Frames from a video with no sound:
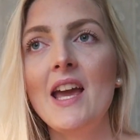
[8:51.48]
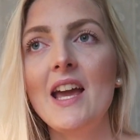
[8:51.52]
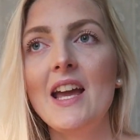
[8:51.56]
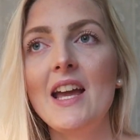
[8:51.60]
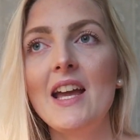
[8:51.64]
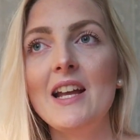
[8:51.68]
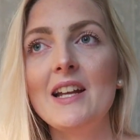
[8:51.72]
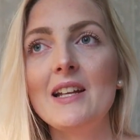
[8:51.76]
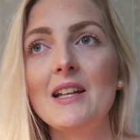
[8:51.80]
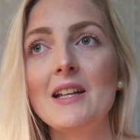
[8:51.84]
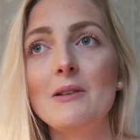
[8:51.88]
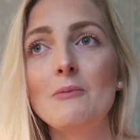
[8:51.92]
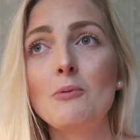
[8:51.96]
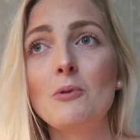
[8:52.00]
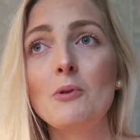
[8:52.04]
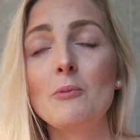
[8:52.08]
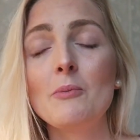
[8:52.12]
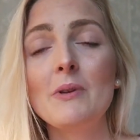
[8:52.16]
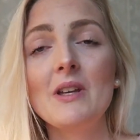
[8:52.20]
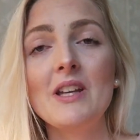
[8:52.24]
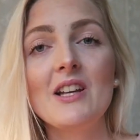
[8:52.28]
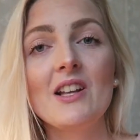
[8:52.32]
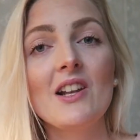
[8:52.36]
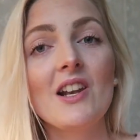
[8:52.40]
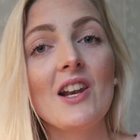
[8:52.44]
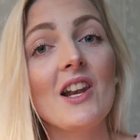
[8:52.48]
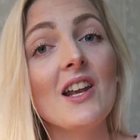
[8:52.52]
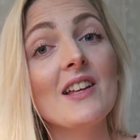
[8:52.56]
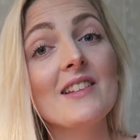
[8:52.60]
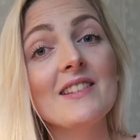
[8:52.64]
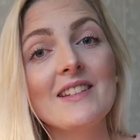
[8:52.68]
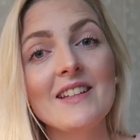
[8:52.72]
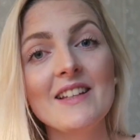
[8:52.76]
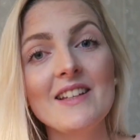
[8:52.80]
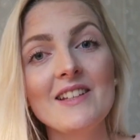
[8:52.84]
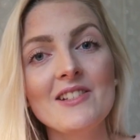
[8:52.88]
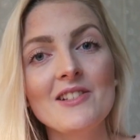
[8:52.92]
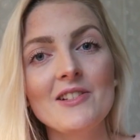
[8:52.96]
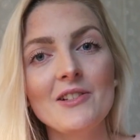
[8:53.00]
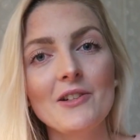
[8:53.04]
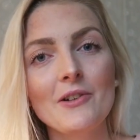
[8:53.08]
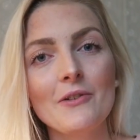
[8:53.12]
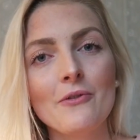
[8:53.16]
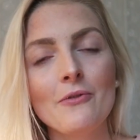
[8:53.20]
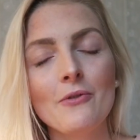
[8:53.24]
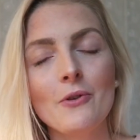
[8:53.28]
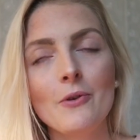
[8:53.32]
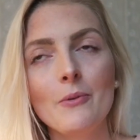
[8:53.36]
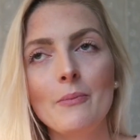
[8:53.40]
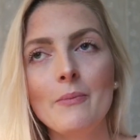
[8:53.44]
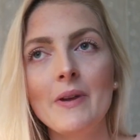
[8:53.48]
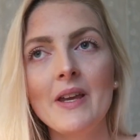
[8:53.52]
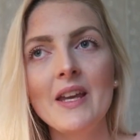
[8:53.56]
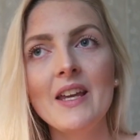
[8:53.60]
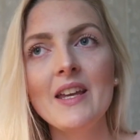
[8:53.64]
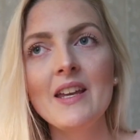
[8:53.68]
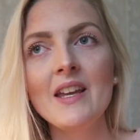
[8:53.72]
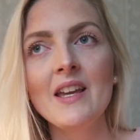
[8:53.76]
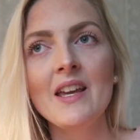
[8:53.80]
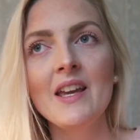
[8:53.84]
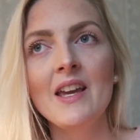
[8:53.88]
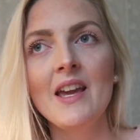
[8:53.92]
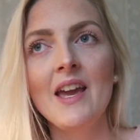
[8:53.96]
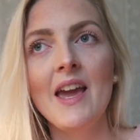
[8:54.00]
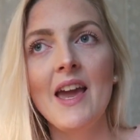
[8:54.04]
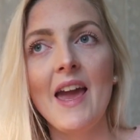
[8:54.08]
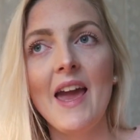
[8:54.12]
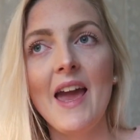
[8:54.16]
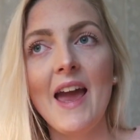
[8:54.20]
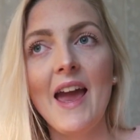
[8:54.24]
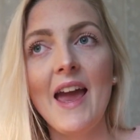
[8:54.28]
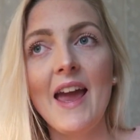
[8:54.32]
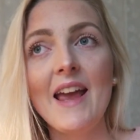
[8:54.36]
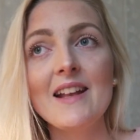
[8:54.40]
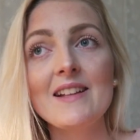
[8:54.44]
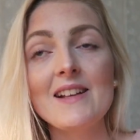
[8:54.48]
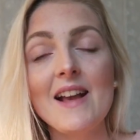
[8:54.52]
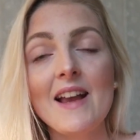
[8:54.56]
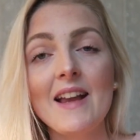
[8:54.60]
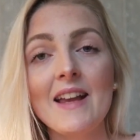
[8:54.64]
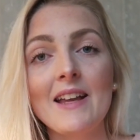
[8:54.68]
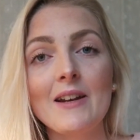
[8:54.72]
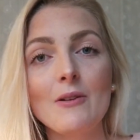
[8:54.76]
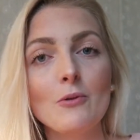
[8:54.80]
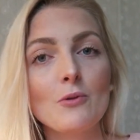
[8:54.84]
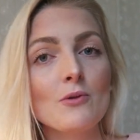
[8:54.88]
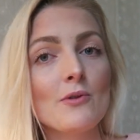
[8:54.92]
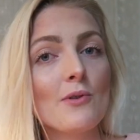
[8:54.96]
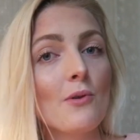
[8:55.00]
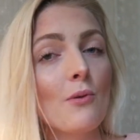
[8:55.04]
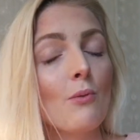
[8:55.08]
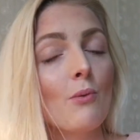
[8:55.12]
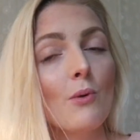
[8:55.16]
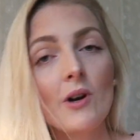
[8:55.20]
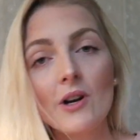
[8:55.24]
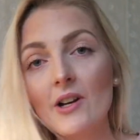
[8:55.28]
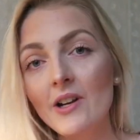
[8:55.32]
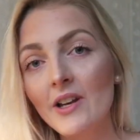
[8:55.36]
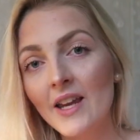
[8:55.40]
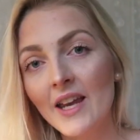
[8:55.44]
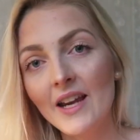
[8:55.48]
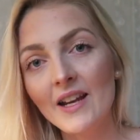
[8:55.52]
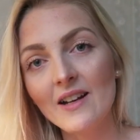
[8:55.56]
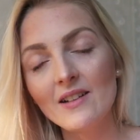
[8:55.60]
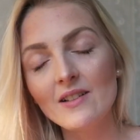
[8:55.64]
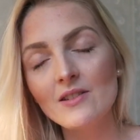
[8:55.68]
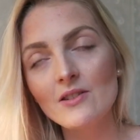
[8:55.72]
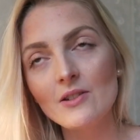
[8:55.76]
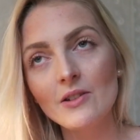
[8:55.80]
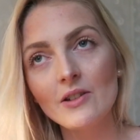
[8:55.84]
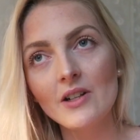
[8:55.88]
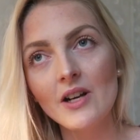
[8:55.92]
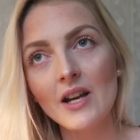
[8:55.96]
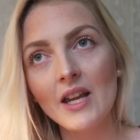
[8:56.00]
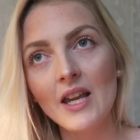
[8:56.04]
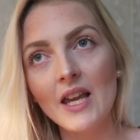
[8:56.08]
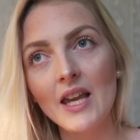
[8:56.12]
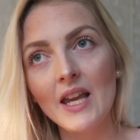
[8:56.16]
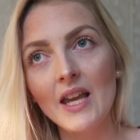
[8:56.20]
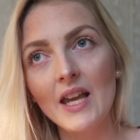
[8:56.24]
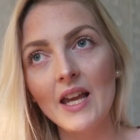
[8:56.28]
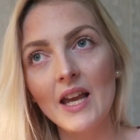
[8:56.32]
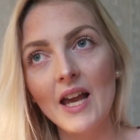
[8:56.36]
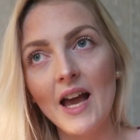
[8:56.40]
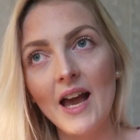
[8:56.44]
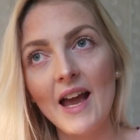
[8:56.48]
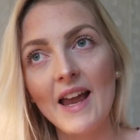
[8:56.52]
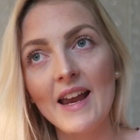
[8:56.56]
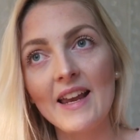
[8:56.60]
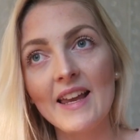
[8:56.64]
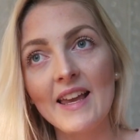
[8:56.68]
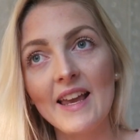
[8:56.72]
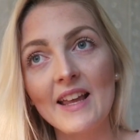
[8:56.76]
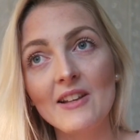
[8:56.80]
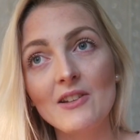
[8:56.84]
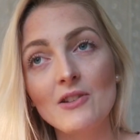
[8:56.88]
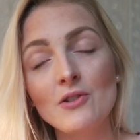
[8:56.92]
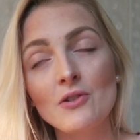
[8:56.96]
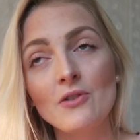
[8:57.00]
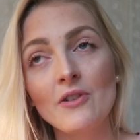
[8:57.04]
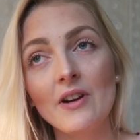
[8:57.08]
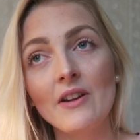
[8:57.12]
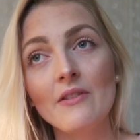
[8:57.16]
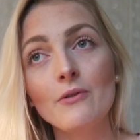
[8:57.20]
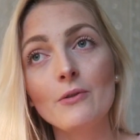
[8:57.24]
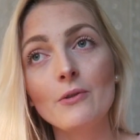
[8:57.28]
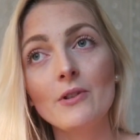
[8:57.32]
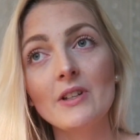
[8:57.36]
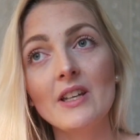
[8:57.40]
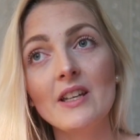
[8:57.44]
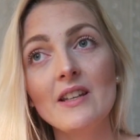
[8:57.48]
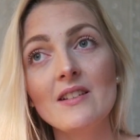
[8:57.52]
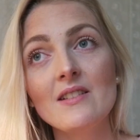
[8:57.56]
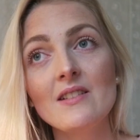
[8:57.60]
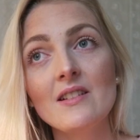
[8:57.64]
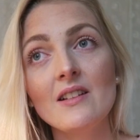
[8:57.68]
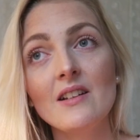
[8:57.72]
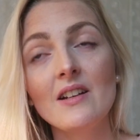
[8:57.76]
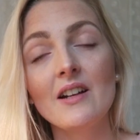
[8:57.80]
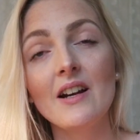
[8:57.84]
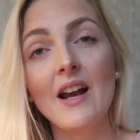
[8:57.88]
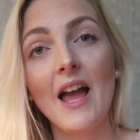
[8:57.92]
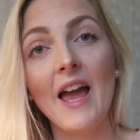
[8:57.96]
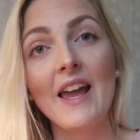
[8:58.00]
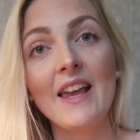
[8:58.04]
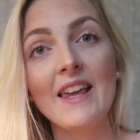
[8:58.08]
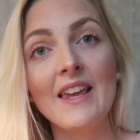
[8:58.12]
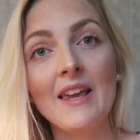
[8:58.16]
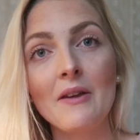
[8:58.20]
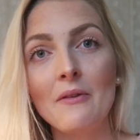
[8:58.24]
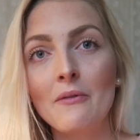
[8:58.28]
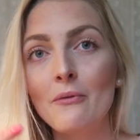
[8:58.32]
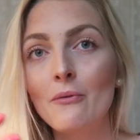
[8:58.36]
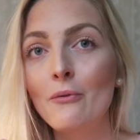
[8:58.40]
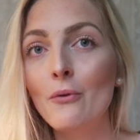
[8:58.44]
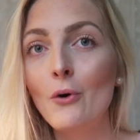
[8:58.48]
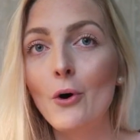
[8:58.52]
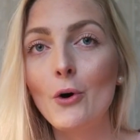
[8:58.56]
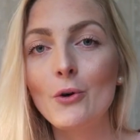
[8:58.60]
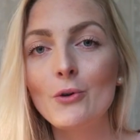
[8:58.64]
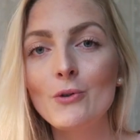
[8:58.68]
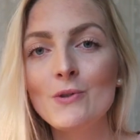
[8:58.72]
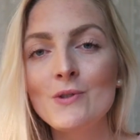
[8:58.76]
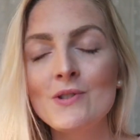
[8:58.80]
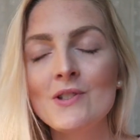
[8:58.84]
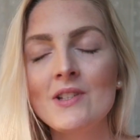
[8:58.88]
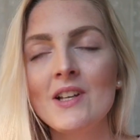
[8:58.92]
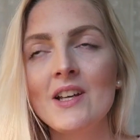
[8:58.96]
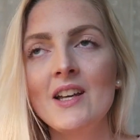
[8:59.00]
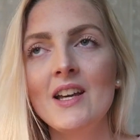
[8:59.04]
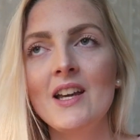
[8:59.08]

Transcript: And it will be a lot easier for me. And I can also work here in Turkey. I can travel easier. I can vote.